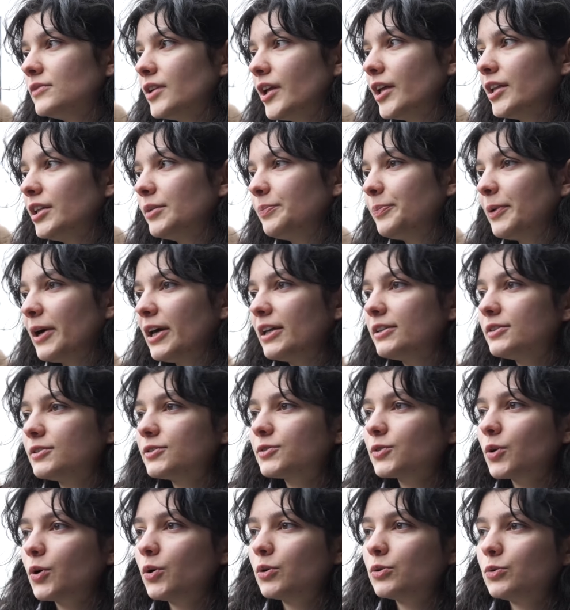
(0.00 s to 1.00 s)
it
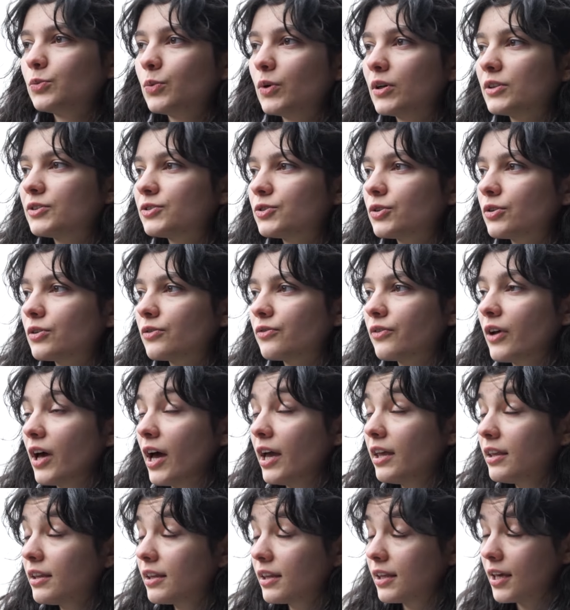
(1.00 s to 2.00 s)
depends on what sort of...
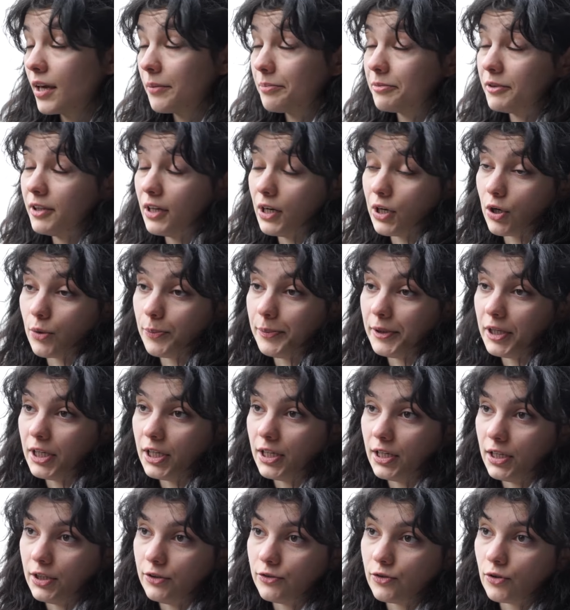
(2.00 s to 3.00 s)
I kept their
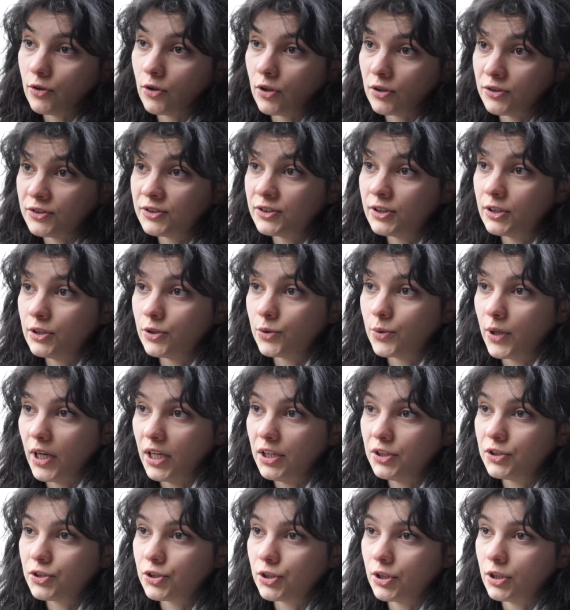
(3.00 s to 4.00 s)
opinion into
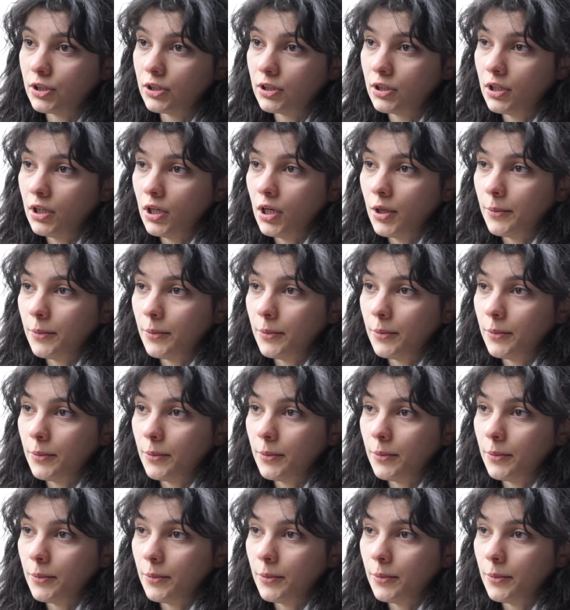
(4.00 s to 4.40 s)
consideration,